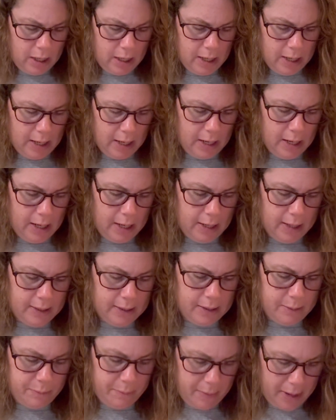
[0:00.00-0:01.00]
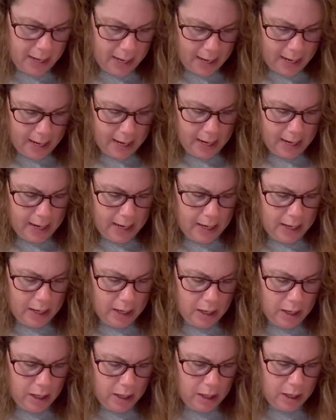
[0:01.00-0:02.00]
is
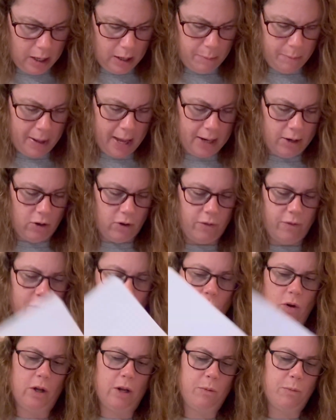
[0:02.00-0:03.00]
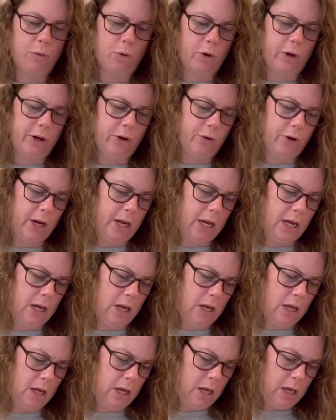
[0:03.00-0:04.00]
my Modern Folk Embroidery
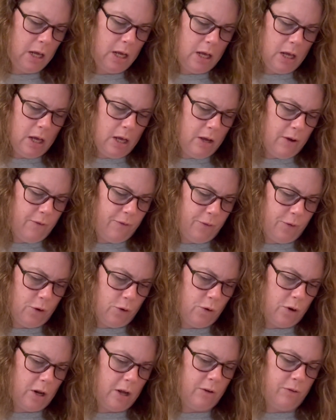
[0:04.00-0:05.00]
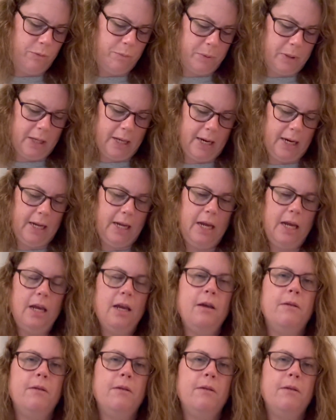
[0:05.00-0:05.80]
Fruit of Plenty